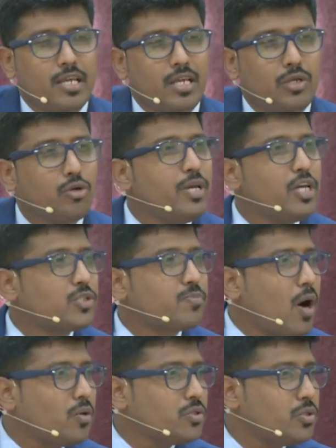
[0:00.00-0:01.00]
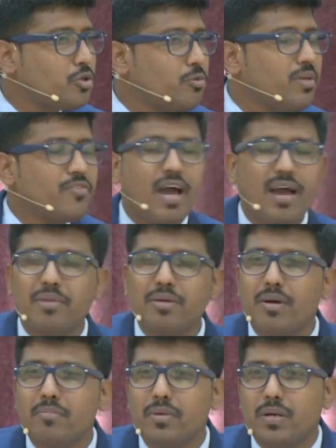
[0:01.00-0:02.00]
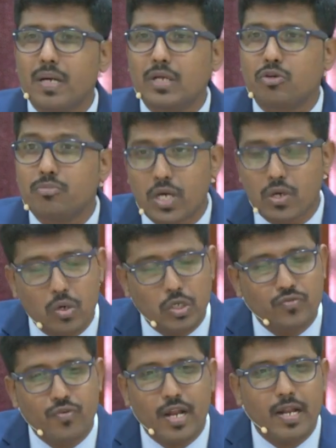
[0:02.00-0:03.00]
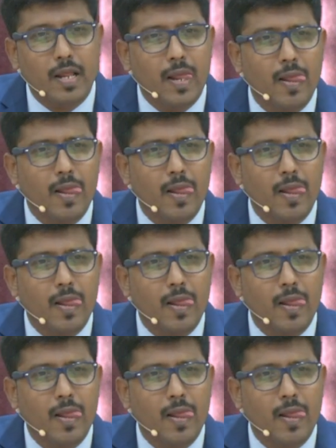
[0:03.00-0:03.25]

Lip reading: it could be a spouse, it could be a family member, it could be a close friend,